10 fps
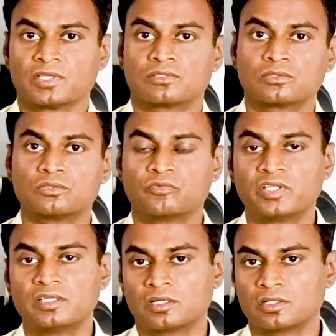so
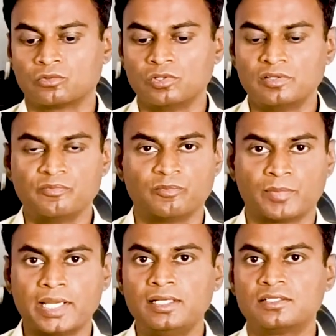when there are only
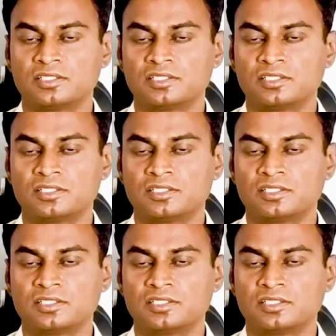mild